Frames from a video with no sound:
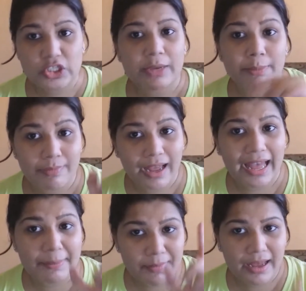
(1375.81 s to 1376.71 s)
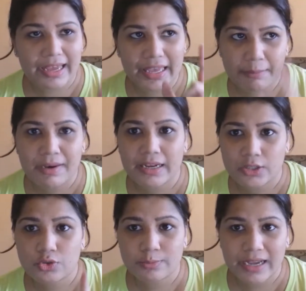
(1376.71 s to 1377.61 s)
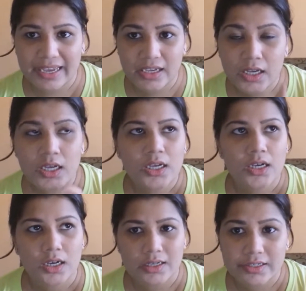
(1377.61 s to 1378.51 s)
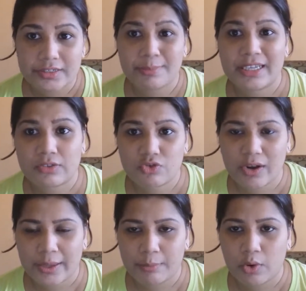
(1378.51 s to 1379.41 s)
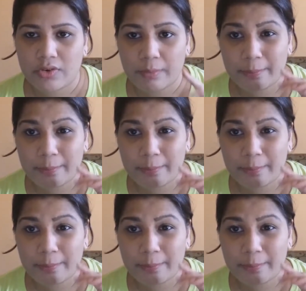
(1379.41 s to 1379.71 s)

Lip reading: which I am planning to buy a little big tripod,